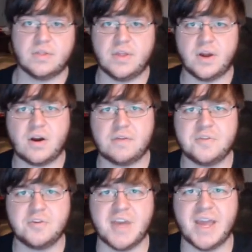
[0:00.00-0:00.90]
There are a
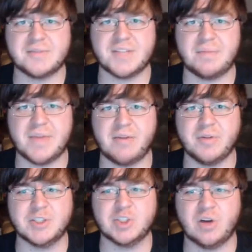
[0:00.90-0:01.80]
few games that I'm not
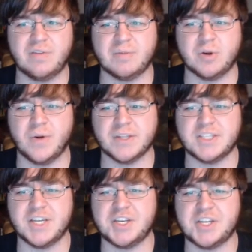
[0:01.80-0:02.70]
really sure if I'm going
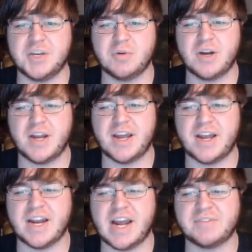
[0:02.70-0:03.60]
to continue or not.
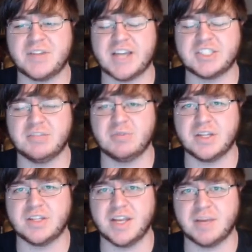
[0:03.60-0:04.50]
I'd have to actually
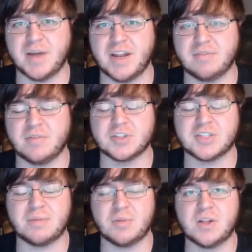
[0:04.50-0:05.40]
really think about it. For
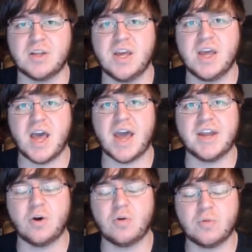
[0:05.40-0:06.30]
example,
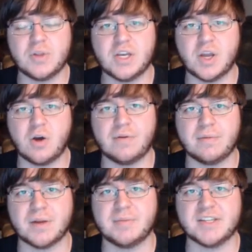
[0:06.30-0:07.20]
I don't really know if
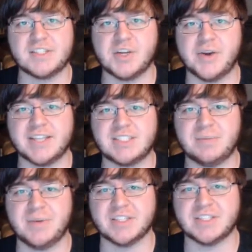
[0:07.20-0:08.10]
I'm going to be continuing
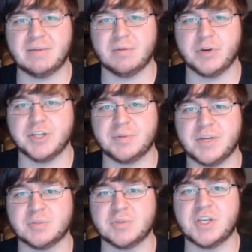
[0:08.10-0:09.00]
SCP Containment Breach
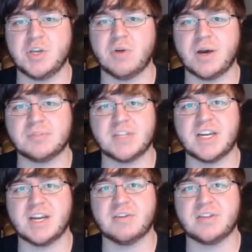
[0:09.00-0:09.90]
because with the new update
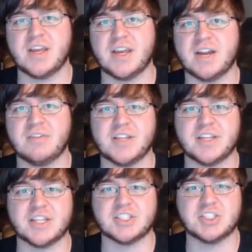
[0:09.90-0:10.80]
and everything and
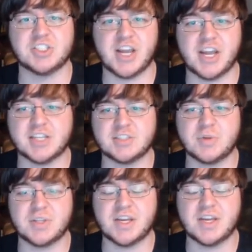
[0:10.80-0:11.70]
everything that's changed
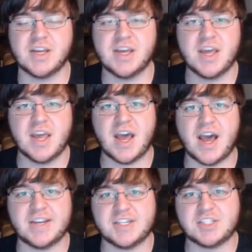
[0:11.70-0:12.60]
with it,
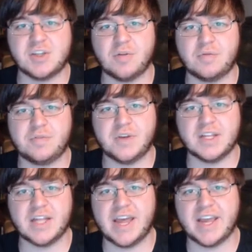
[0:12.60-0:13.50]
I just don't
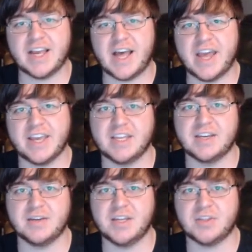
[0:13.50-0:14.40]
feel like I
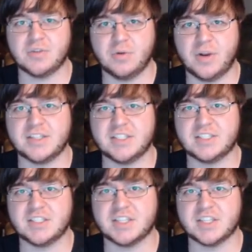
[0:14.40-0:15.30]
can get through it as
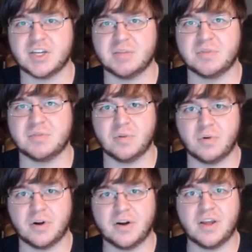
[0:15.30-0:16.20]
easily as I could
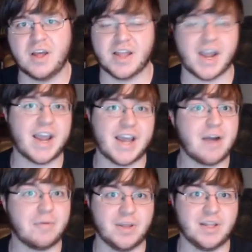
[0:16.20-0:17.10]
before. Like I
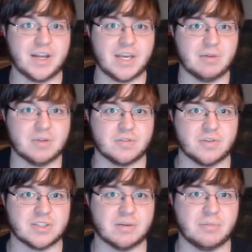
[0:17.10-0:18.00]
got really lucky with the
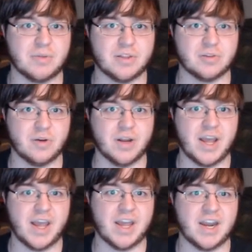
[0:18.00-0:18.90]
first time I played through it
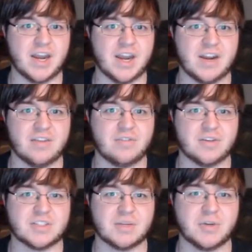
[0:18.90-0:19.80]
and
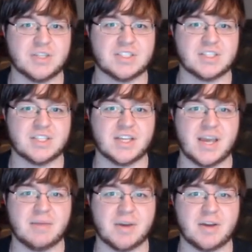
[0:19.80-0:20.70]
for some reason the
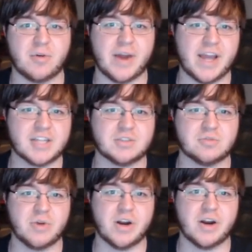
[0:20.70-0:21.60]
game crashed
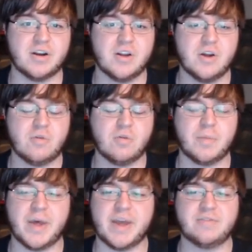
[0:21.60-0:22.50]
where well,
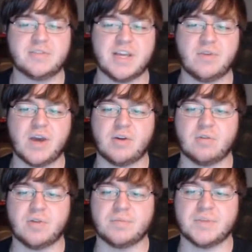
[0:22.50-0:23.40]
my save got
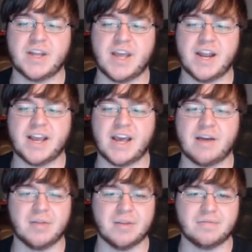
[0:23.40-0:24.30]
corrupted and I
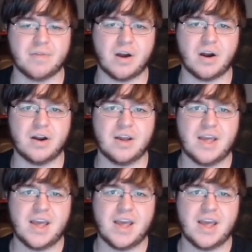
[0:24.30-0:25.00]
got really far.